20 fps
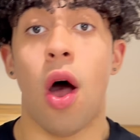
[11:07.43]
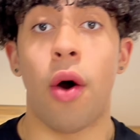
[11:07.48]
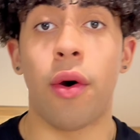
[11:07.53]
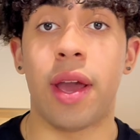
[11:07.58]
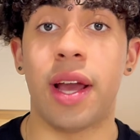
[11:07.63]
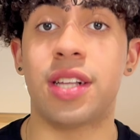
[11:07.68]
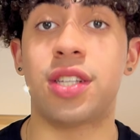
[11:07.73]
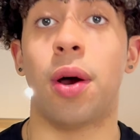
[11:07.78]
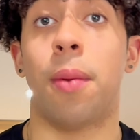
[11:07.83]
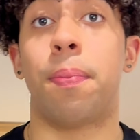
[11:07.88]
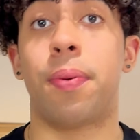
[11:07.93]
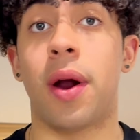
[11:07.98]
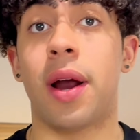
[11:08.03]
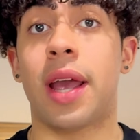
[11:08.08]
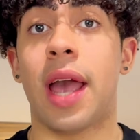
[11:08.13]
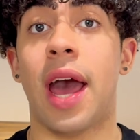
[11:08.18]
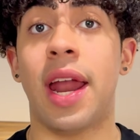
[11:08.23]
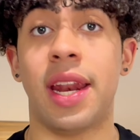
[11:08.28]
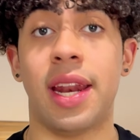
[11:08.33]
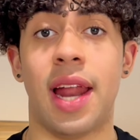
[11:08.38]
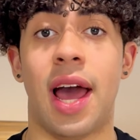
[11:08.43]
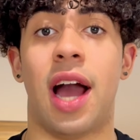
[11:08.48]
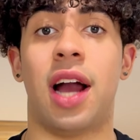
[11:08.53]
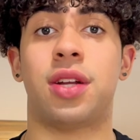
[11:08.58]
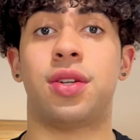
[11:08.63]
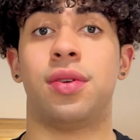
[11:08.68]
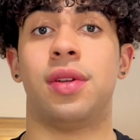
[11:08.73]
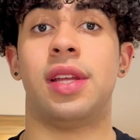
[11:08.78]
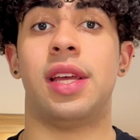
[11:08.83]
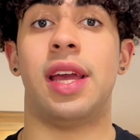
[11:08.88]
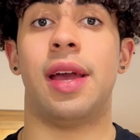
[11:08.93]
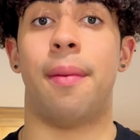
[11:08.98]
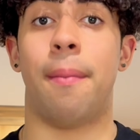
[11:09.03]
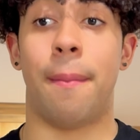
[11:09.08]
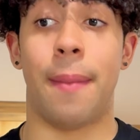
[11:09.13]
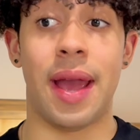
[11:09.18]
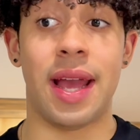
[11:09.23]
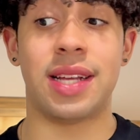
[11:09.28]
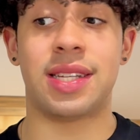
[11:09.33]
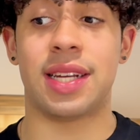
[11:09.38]
Okay, so Brooke had an actually
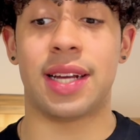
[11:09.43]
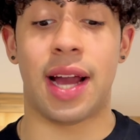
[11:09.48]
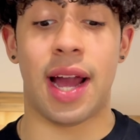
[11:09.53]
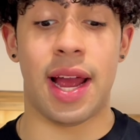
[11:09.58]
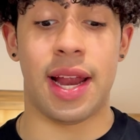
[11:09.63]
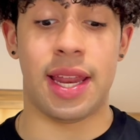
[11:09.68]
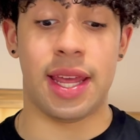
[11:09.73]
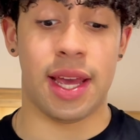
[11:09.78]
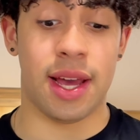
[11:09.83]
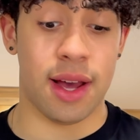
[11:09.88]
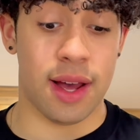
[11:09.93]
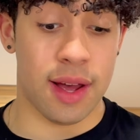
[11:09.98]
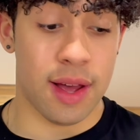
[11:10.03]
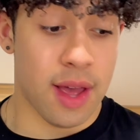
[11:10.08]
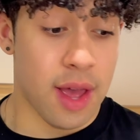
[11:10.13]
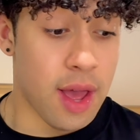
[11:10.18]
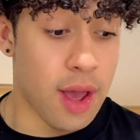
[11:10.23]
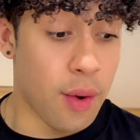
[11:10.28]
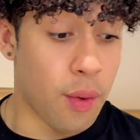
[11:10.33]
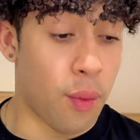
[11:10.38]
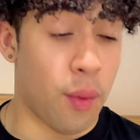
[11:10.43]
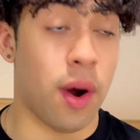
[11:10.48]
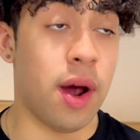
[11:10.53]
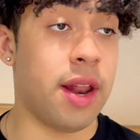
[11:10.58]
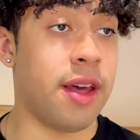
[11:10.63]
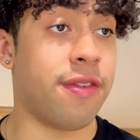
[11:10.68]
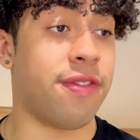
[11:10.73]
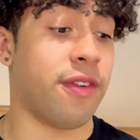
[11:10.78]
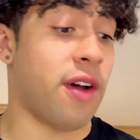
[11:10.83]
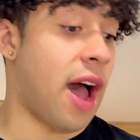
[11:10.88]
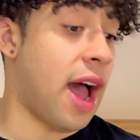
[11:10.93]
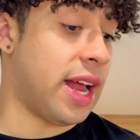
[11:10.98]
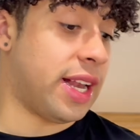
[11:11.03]
amazing idea. What if I